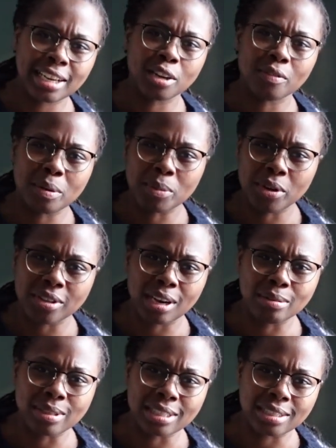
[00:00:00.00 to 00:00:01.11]
in November. That
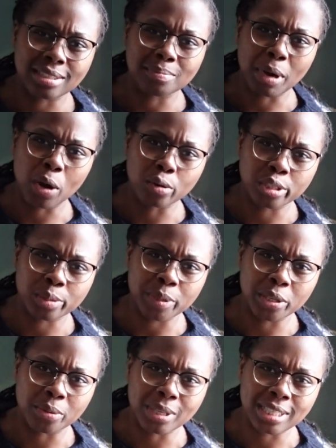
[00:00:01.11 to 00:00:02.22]
was my whole
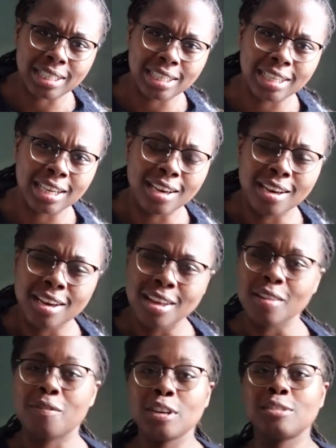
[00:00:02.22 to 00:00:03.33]
spiel, wasn't it?
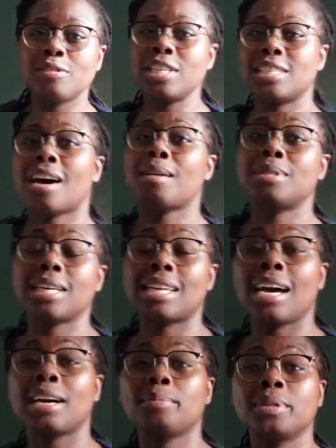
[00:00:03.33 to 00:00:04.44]
The first finished object
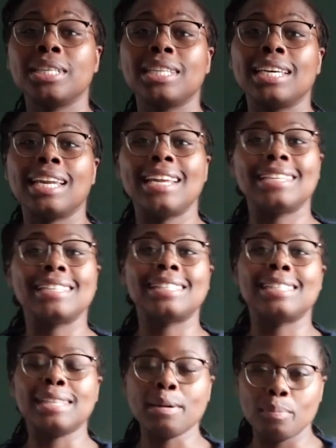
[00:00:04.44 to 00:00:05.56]
I completed in
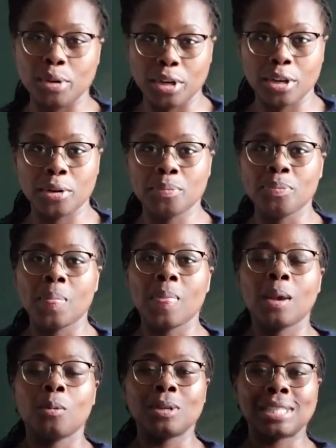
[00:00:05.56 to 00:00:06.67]
December
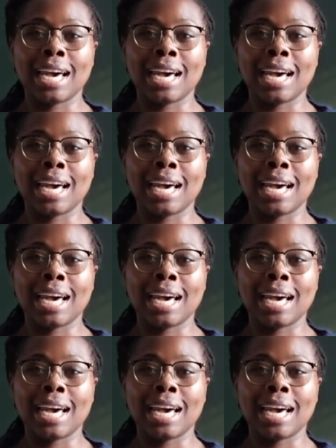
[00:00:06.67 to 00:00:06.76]
was a